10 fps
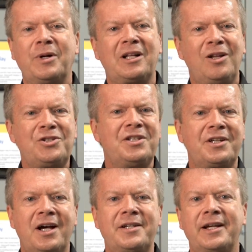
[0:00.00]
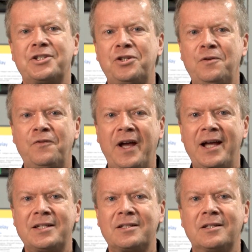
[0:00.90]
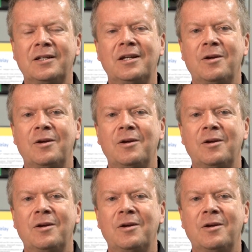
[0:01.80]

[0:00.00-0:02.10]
but closing the contacts too fast